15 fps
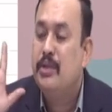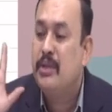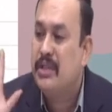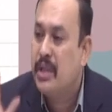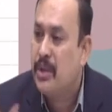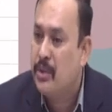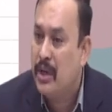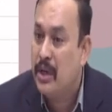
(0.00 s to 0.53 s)

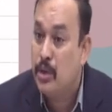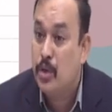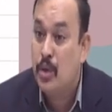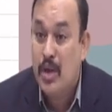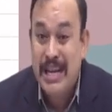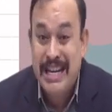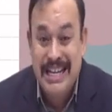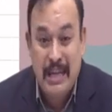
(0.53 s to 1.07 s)
circular to
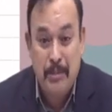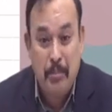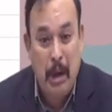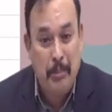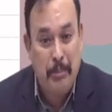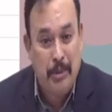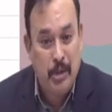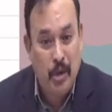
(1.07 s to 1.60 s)

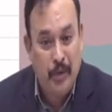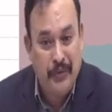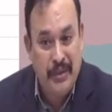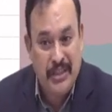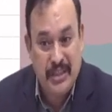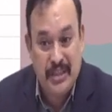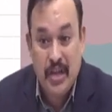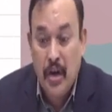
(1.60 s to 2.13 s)
department
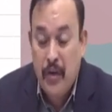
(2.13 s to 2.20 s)
officers,